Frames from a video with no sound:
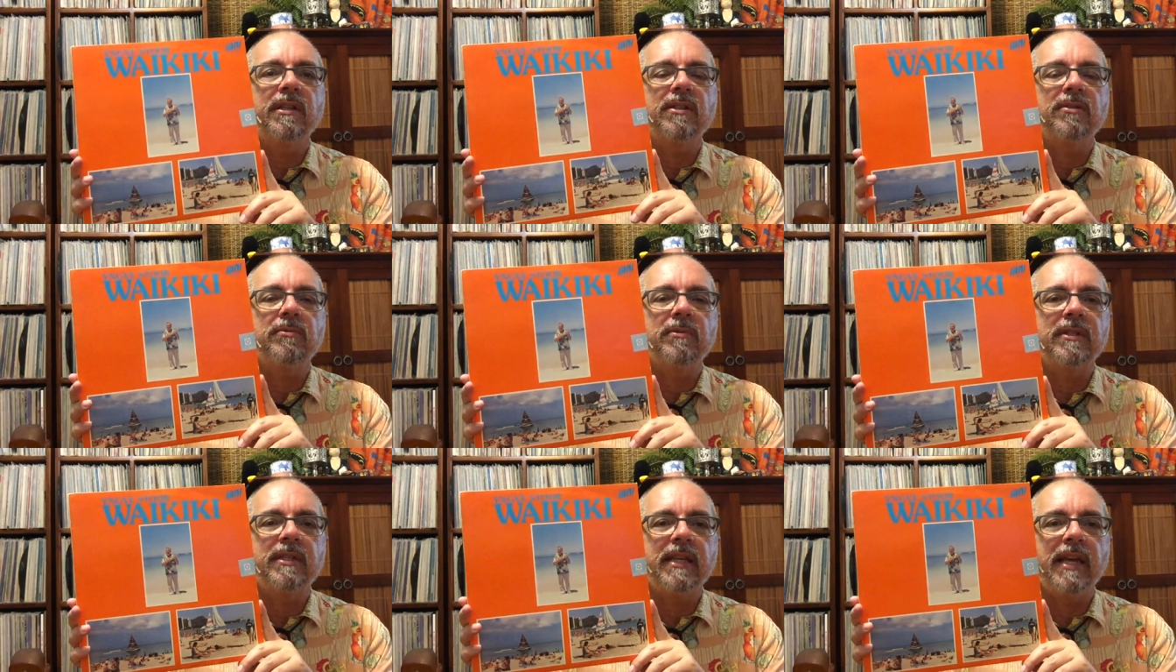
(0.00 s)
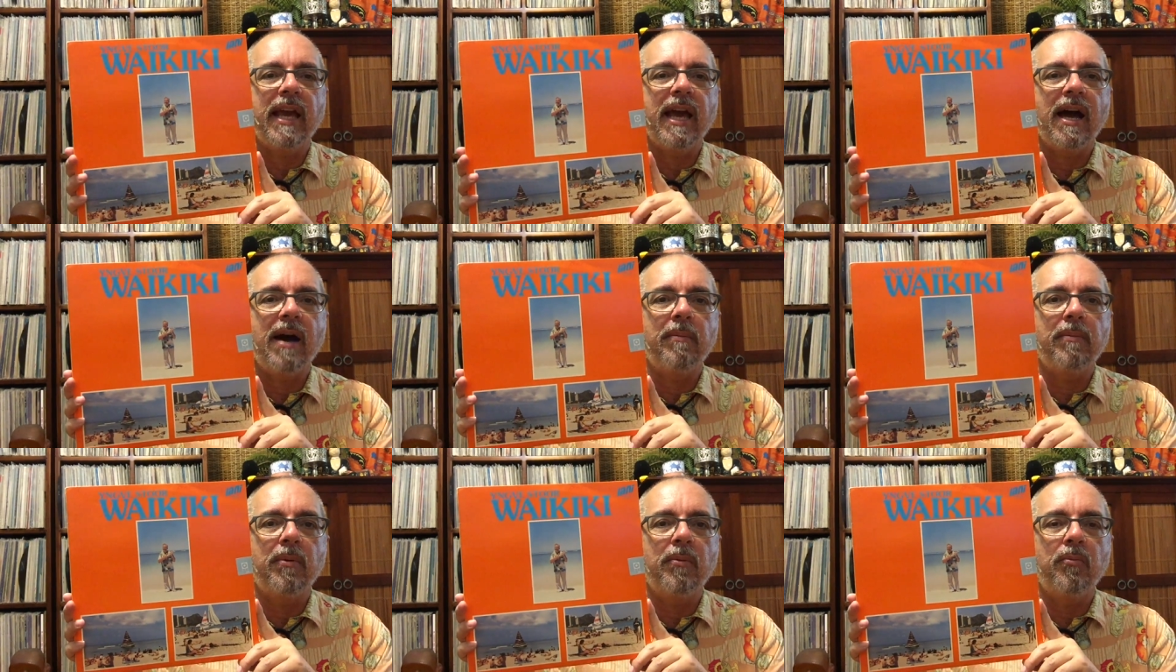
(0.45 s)
This was the
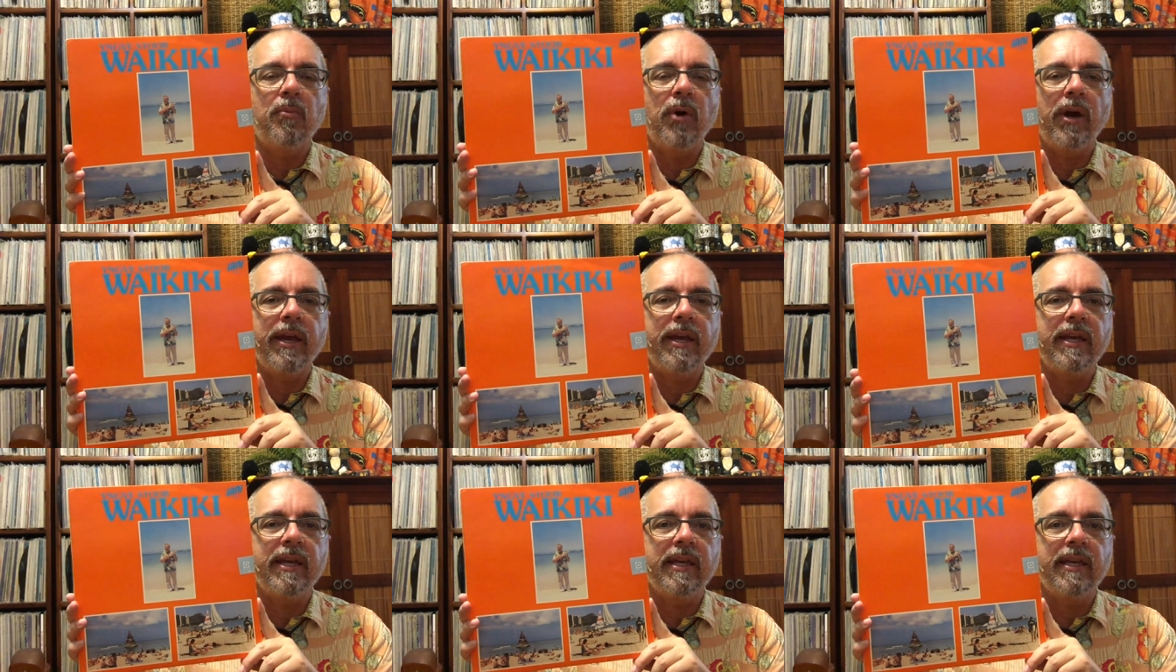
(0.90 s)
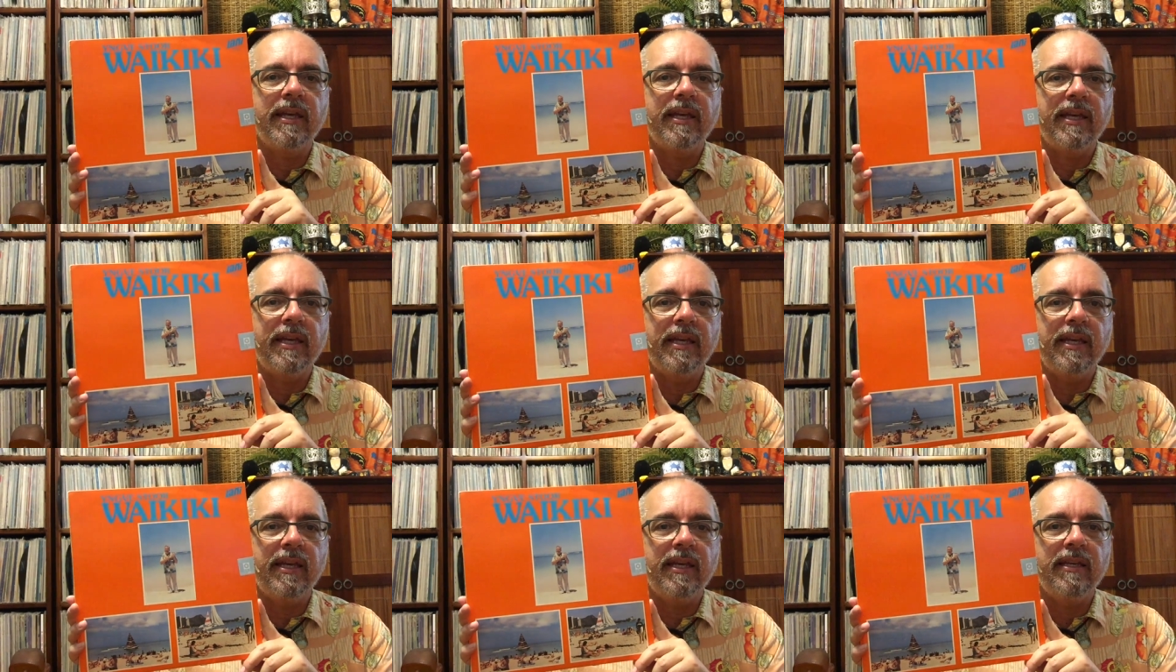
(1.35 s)
album Waikiki
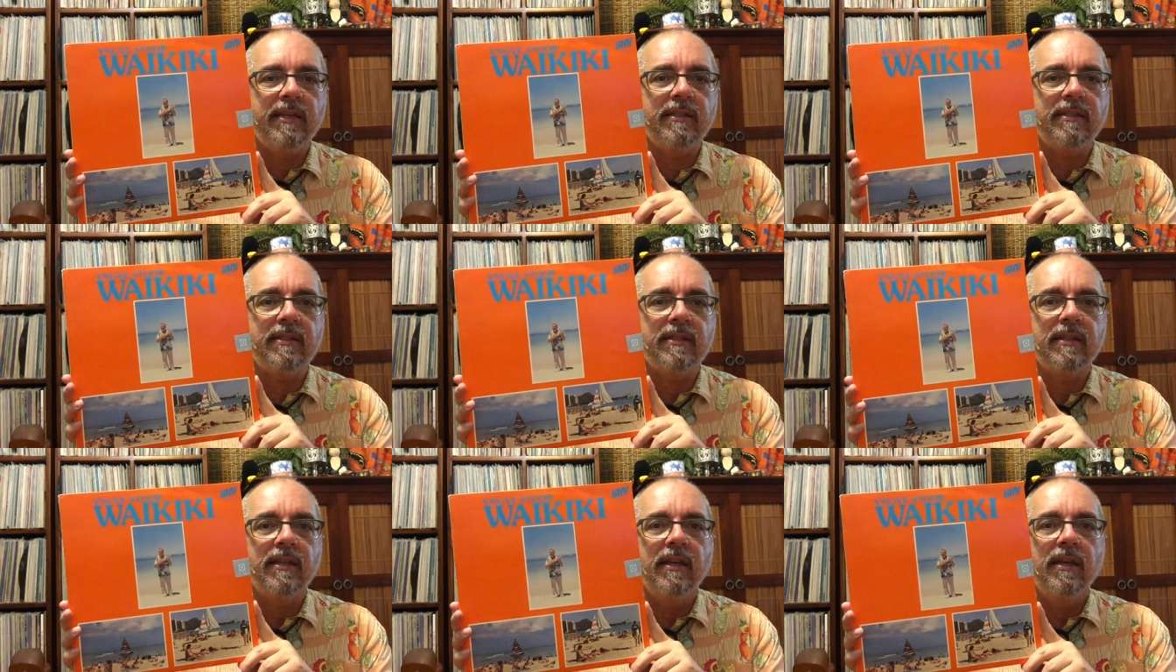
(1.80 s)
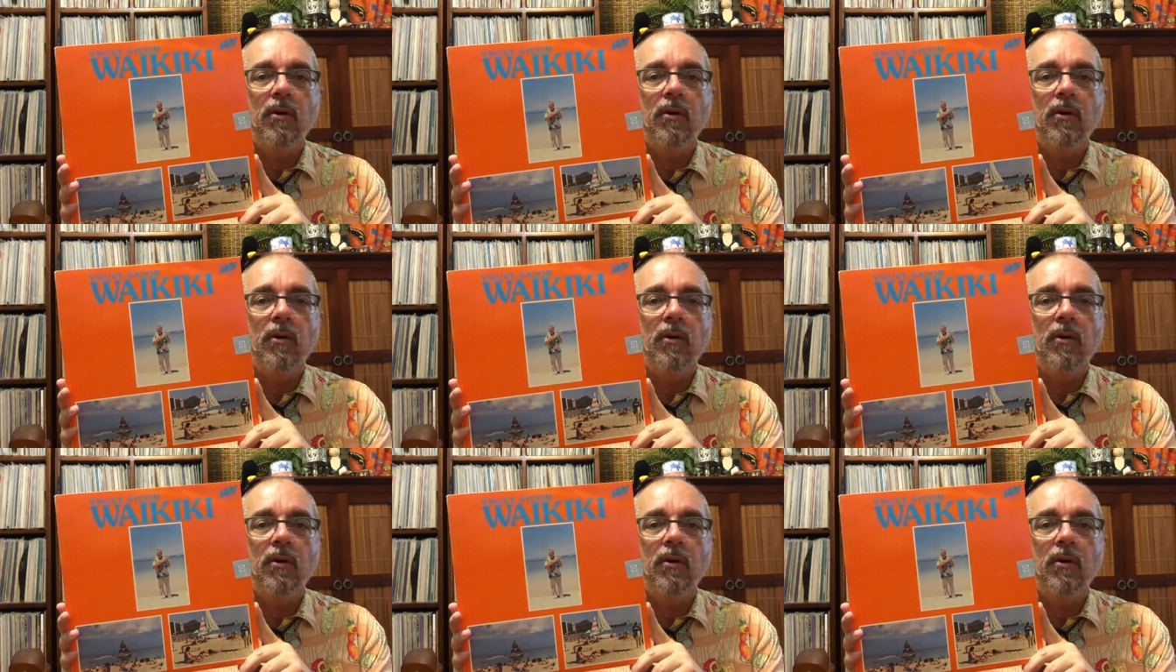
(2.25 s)
Keys.